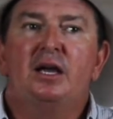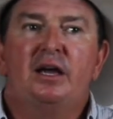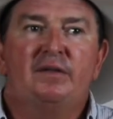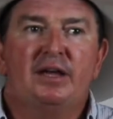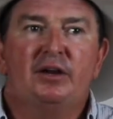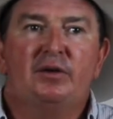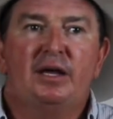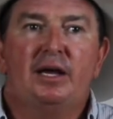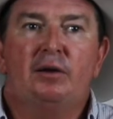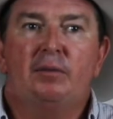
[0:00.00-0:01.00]
and they
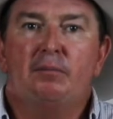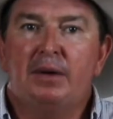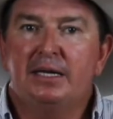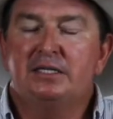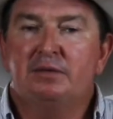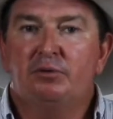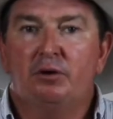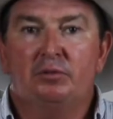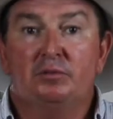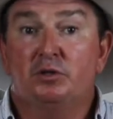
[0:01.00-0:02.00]
create amazing
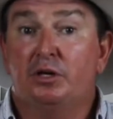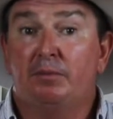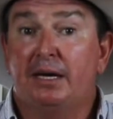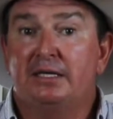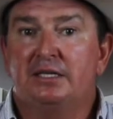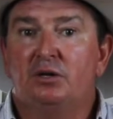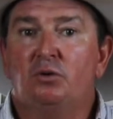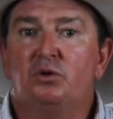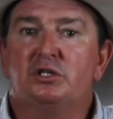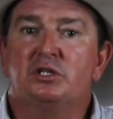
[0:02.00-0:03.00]
problems on amazing
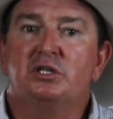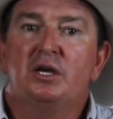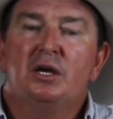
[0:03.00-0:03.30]
horses,